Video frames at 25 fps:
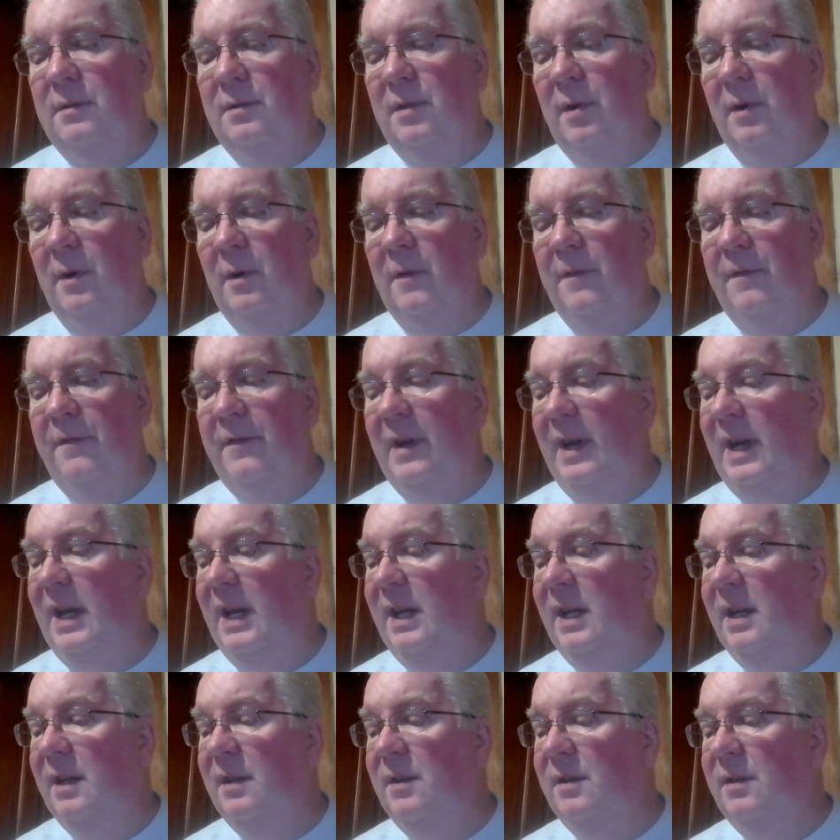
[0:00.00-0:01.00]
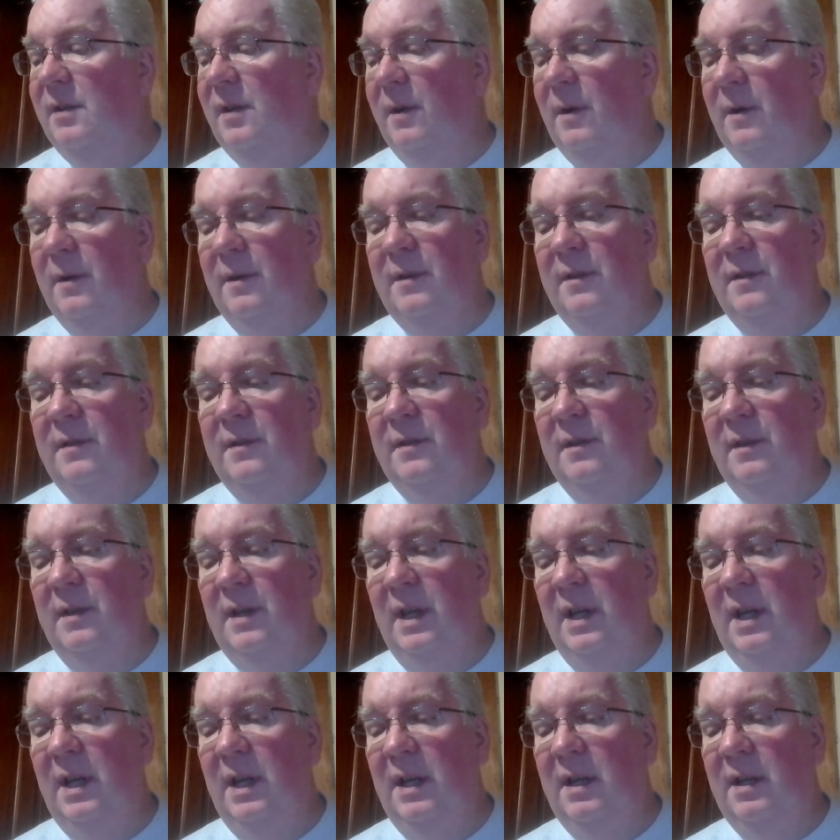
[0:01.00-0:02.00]
turf and dirt
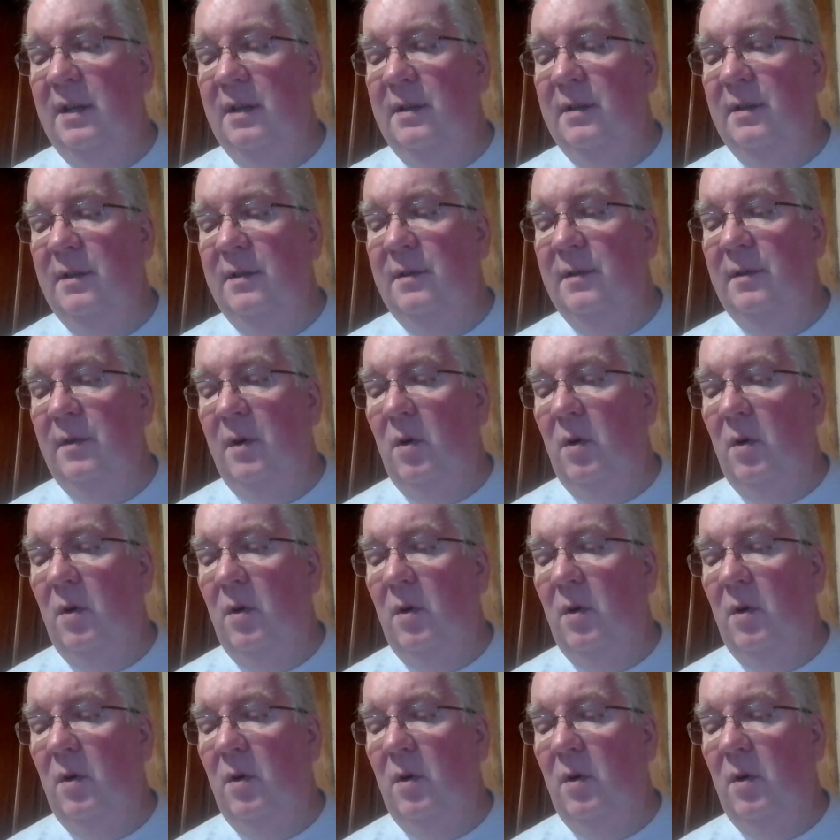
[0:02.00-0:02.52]
and